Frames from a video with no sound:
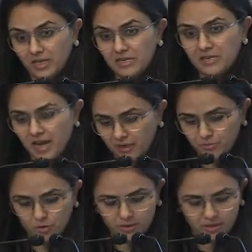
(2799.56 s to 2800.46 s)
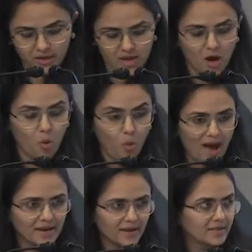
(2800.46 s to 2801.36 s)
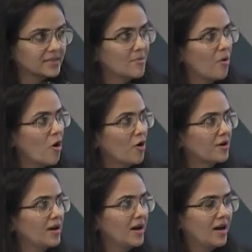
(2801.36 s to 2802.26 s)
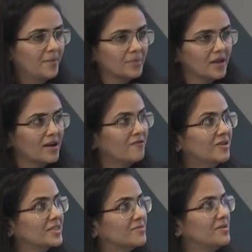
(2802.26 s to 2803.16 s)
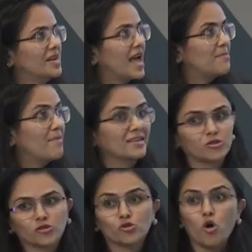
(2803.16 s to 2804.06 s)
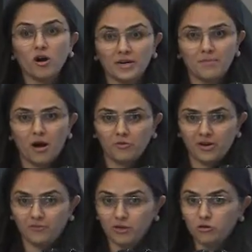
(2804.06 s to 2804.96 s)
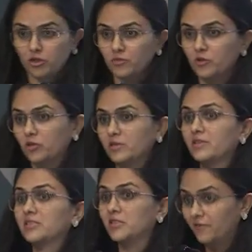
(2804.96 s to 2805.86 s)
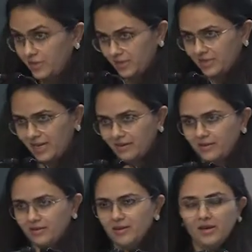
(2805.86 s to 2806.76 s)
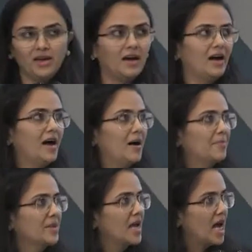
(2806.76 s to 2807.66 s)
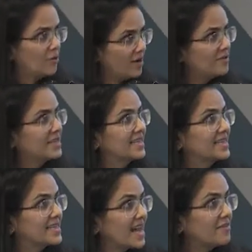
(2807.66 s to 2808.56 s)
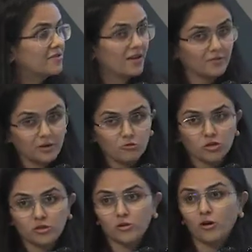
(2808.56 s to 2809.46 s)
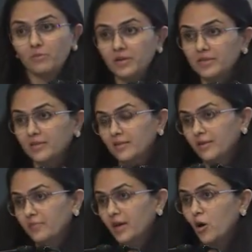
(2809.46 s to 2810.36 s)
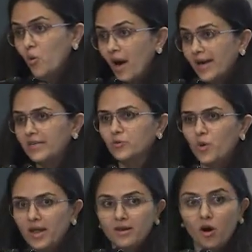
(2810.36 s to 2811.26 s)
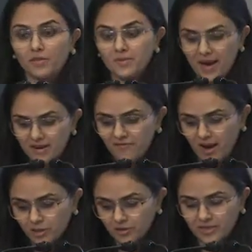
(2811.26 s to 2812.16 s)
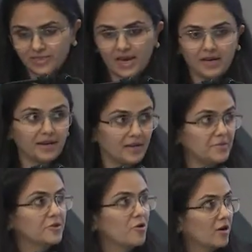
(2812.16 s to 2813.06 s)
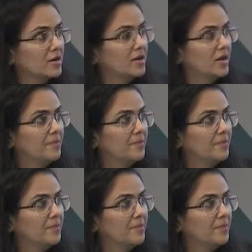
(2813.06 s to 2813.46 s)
Indian exports. One is the more visible and much talked about revolution, which is in the services sector. However, there's another revolution, albeit a quiet one, on the manufacturing side. And let me talk